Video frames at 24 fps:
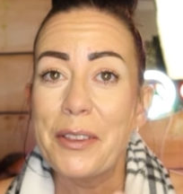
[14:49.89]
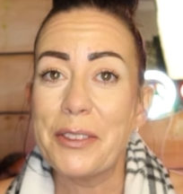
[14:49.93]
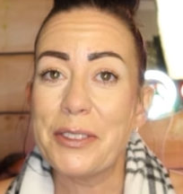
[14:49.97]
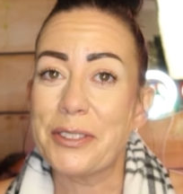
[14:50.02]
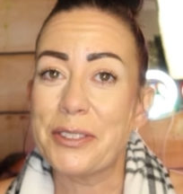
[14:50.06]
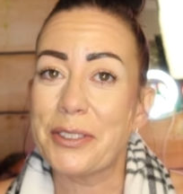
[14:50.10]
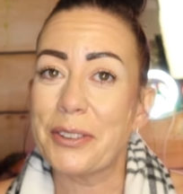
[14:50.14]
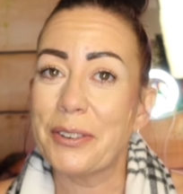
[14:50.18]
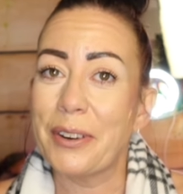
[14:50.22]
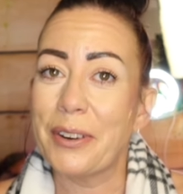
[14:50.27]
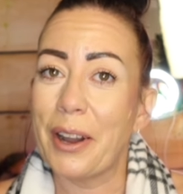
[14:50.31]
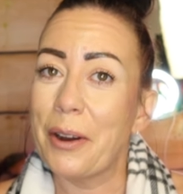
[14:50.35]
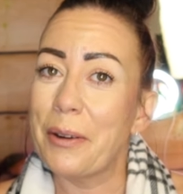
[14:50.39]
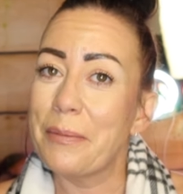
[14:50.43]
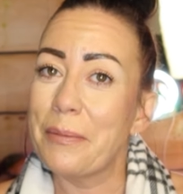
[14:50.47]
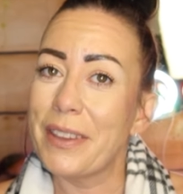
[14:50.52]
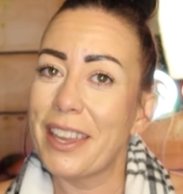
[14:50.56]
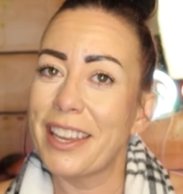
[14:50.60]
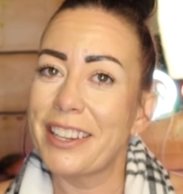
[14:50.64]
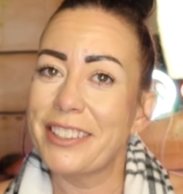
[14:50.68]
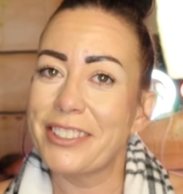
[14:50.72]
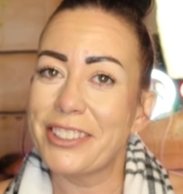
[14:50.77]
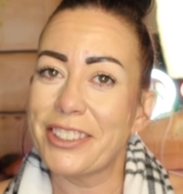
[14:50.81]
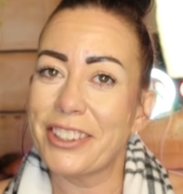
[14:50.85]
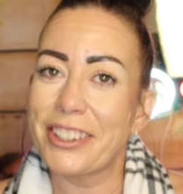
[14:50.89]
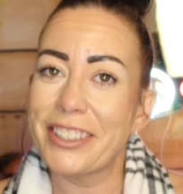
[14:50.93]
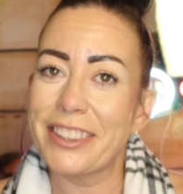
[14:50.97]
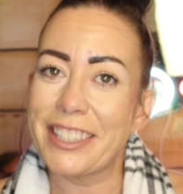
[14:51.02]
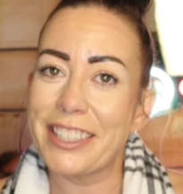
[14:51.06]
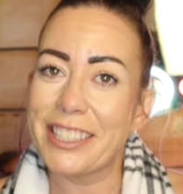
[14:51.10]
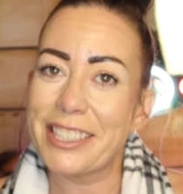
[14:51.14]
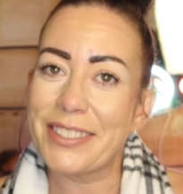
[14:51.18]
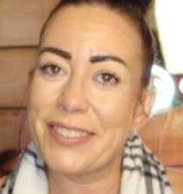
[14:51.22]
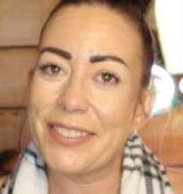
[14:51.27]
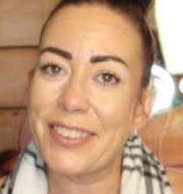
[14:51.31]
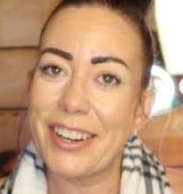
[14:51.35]
So I hope you enjoyed
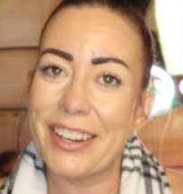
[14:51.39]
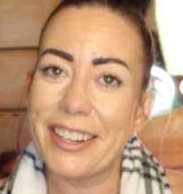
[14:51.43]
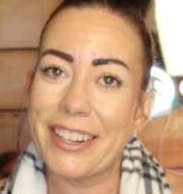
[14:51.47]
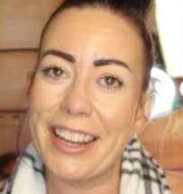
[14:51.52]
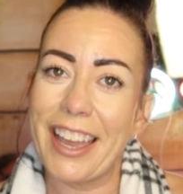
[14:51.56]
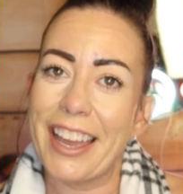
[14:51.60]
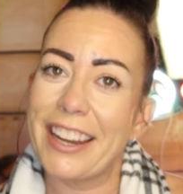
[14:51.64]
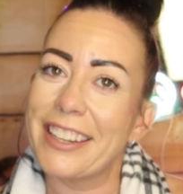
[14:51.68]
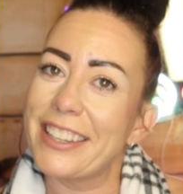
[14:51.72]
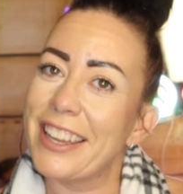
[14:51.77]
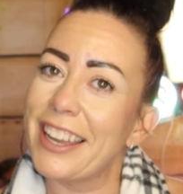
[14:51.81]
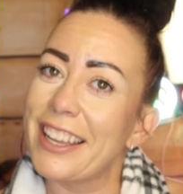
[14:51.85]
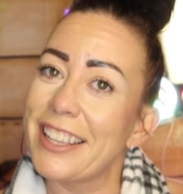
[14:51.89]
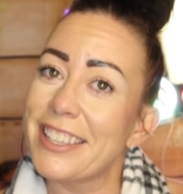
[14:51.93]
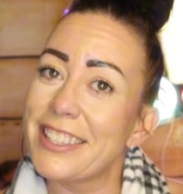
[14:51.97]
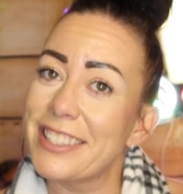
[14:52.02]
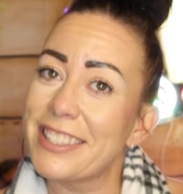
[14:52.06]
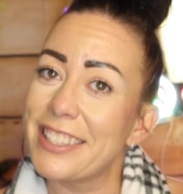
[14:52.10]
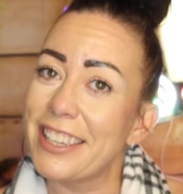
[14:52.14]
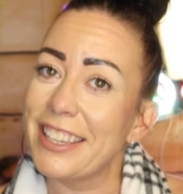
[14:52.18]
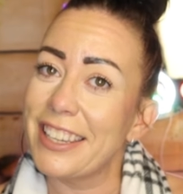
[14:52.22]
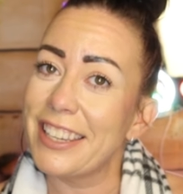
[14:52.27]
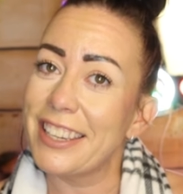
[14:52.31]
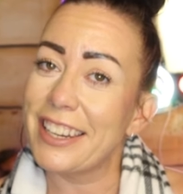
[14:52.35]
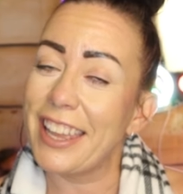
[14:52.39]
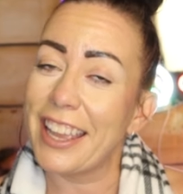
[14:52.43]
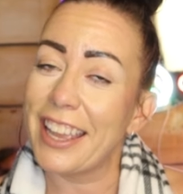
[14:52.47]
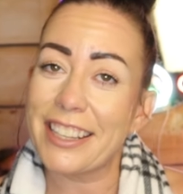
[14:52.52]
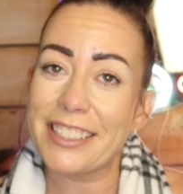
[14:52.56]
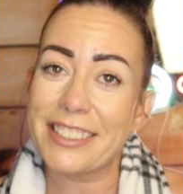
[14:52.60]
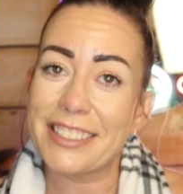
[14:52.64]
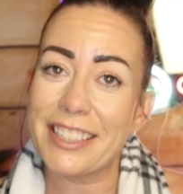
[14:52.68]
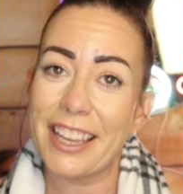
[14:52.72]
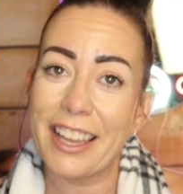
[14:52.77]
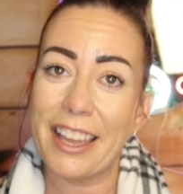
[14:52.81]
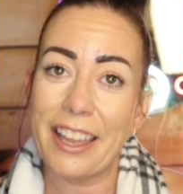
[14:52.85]
this one, and I'll see you
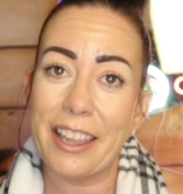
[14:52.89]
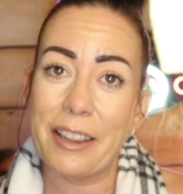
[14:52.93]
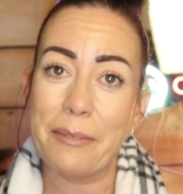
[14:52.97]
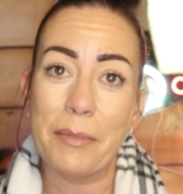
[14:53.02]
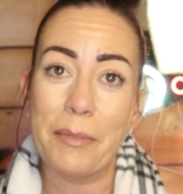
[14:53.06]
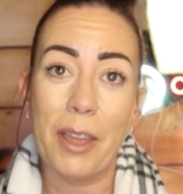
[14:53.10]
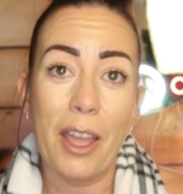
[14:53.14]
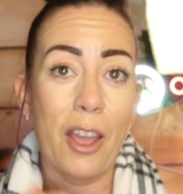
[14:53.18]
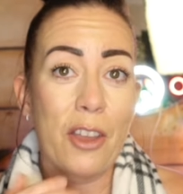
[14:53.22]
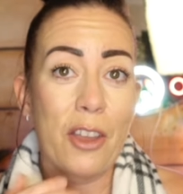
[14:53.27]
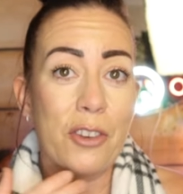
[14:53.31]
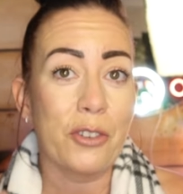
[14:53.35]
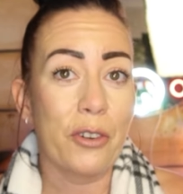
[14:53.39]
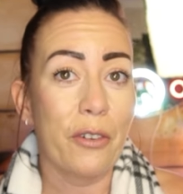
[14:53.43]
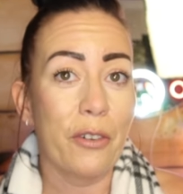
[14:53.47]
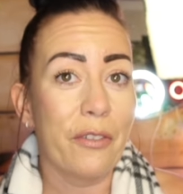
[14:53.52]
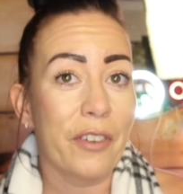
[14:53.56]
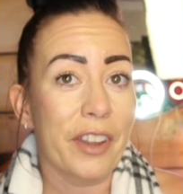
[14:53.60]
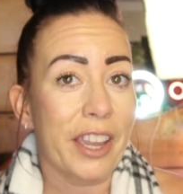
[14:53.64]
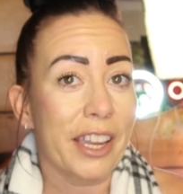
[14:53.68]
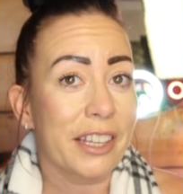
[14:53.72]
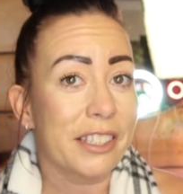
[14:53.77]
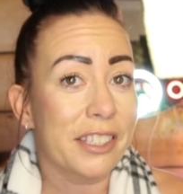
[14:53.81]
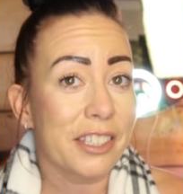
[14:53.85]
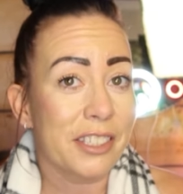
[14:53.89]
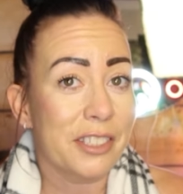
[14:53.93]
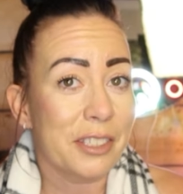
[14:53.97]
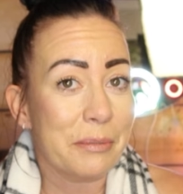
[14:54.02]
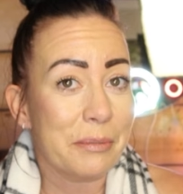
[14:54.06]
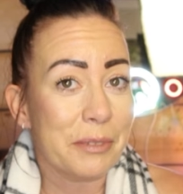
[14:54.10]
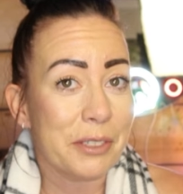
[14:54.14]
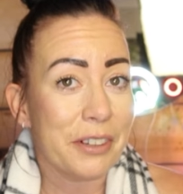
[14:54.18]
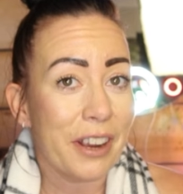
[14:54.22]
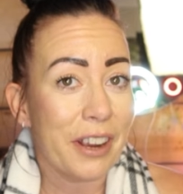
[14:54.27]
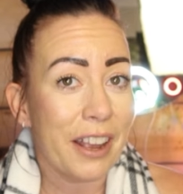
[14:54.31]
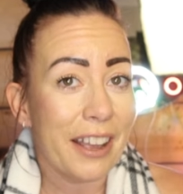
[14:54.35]
next time. Don't forget to
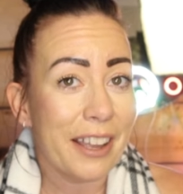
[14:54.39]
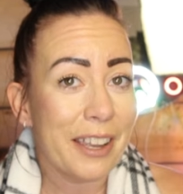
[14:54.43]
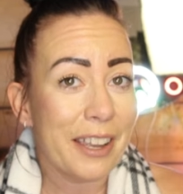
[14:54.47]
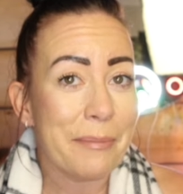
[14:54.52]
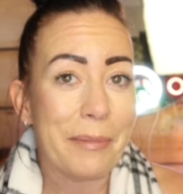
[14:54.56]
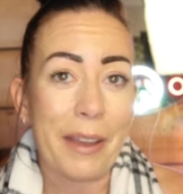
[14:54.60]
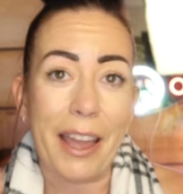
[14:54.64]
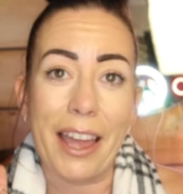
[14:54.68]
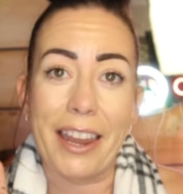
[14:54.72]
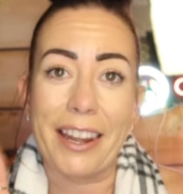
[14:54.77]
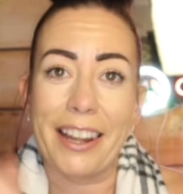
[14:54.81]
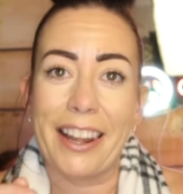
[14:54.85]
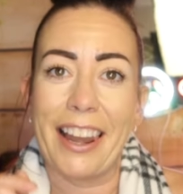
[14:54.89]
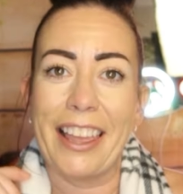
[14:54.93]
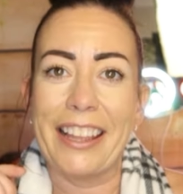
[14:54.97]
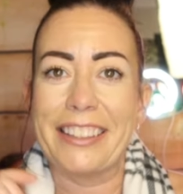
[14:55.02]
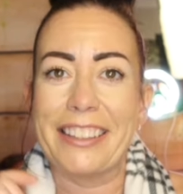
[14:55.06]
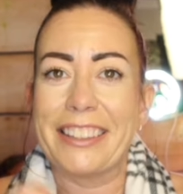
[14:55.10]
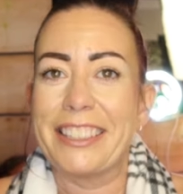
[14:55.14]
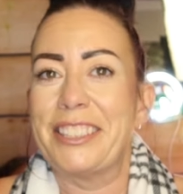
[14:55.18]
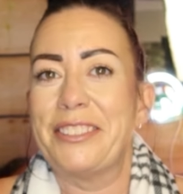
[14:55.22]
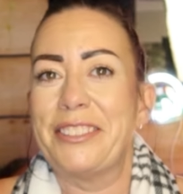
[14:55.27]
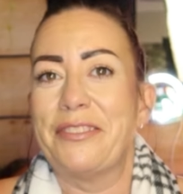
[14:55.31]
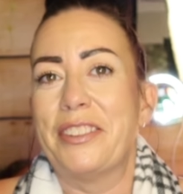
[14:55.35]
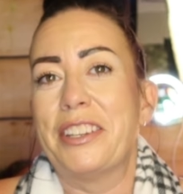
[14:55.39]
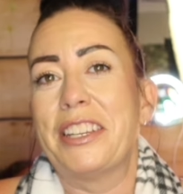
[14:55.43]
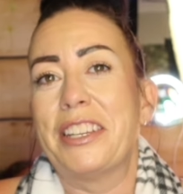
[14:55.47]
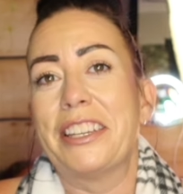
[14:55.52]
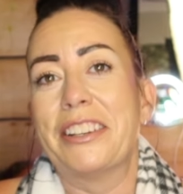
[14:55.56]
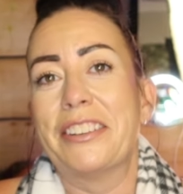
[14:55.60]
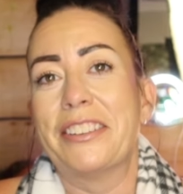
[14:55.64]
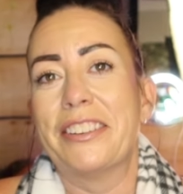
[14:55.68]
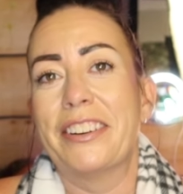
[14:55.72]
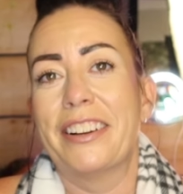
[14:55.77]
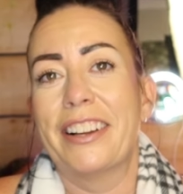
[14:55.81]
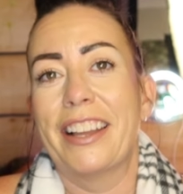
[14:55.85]
subscribe and like this
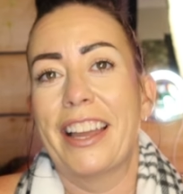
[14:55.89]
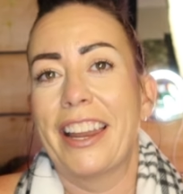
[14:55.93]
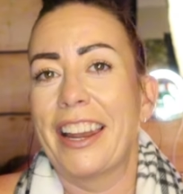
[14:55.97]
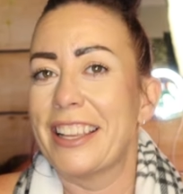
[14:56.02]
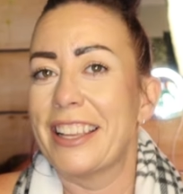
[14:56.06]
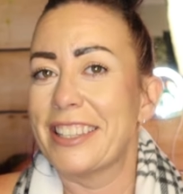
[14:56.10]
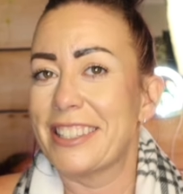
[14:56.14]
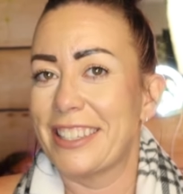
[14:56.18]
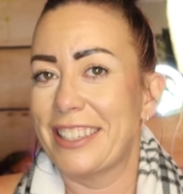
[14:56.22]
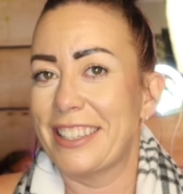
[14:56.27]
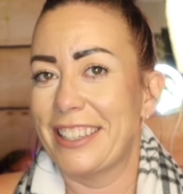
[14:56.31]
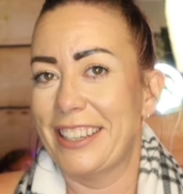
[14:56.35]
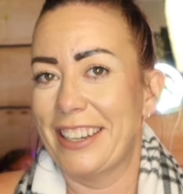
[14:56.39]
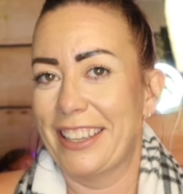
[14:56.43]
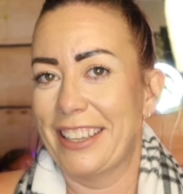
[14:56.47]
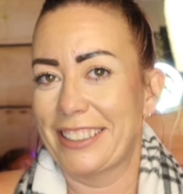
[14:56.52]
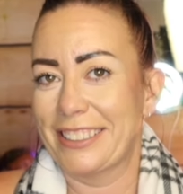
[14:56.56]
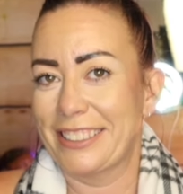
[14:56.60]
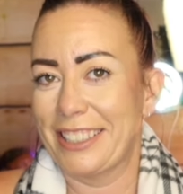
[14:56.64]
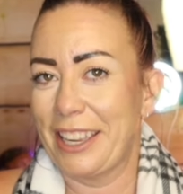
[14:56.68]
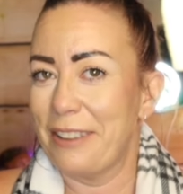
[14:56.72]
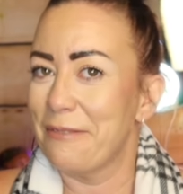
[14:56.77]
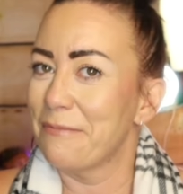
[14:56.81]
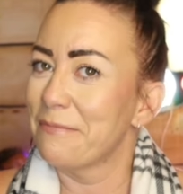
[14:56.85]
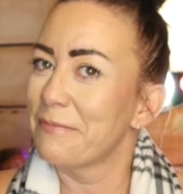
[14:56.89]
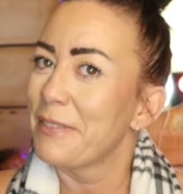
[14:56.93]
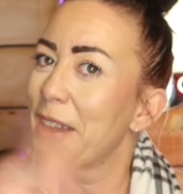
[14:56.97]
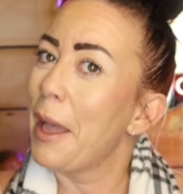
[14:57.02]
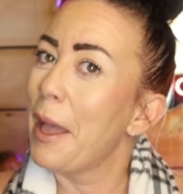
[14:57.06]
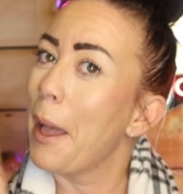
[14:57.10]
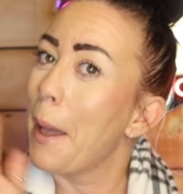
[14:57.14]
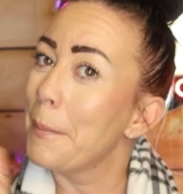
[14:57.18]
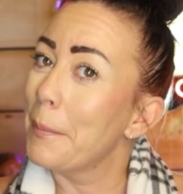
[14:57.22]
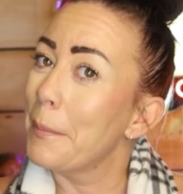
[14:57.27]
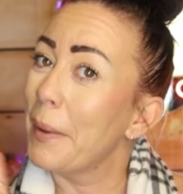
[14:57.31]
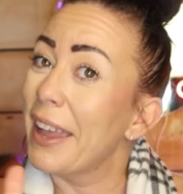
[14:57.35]
video, and I'll see you next time.
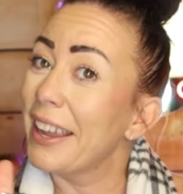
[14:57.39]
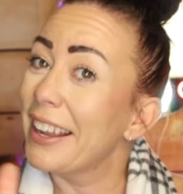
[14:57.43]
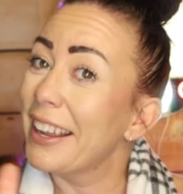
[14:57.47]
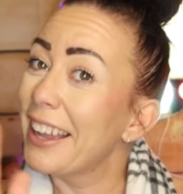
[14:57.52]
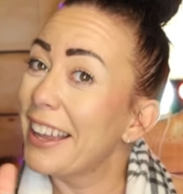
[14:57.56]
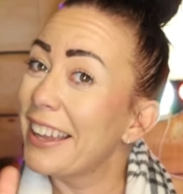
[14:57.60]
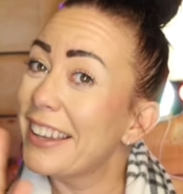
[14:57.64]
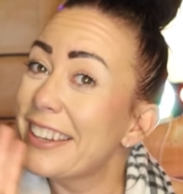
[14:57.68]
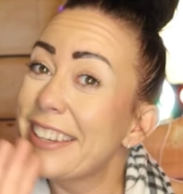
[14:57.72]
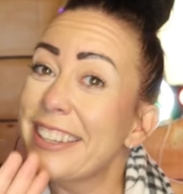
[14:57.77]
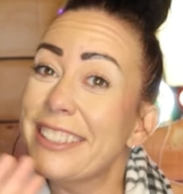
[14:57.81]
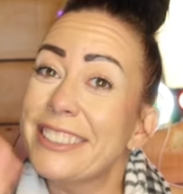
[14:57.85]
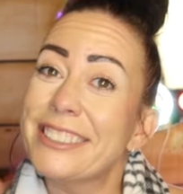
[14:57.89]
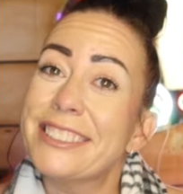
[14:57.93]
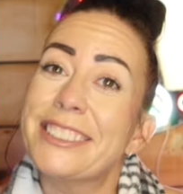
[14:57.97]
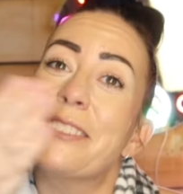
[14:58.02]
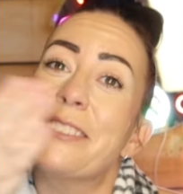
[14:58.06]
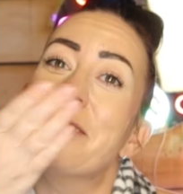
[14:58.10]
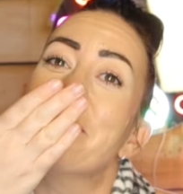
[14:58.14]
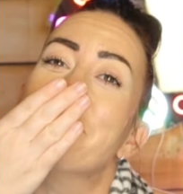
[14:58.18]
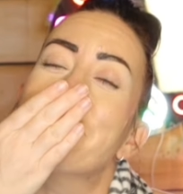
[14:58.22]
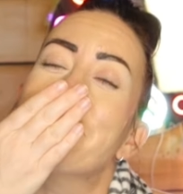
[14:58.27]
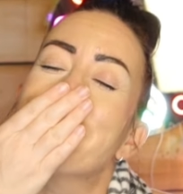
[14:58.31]
Bye guys!